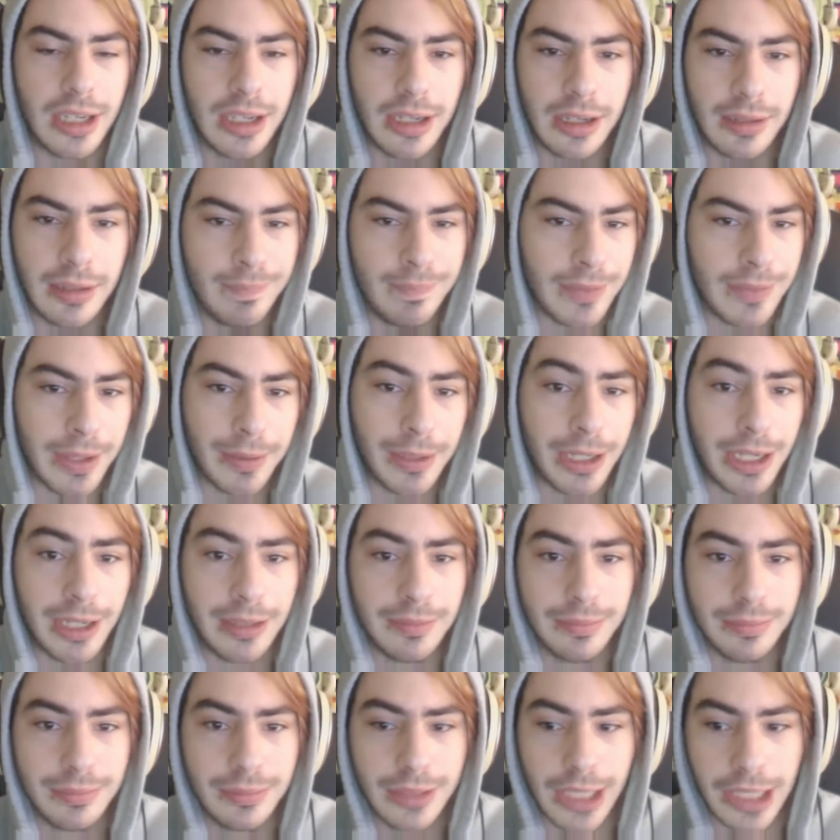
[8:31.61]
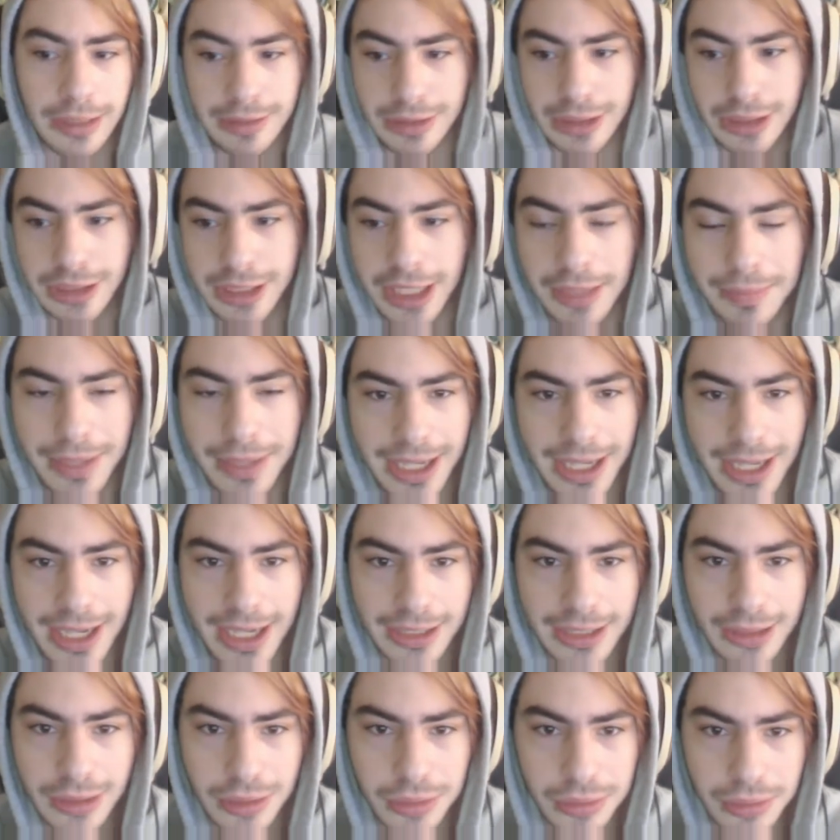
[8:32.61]
I just got my
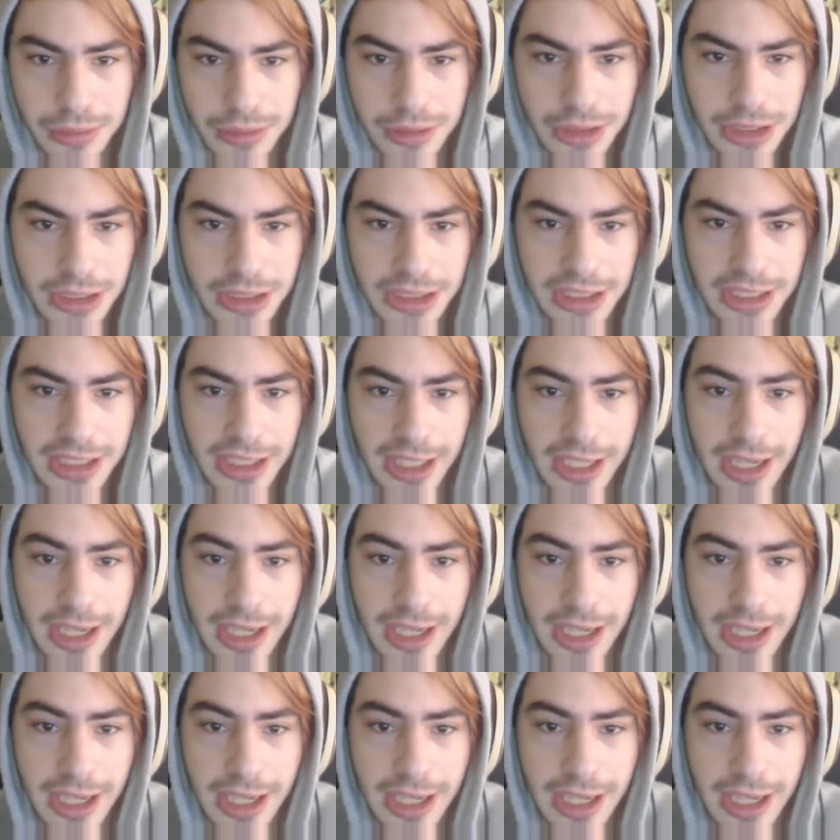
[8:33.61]
high school GED.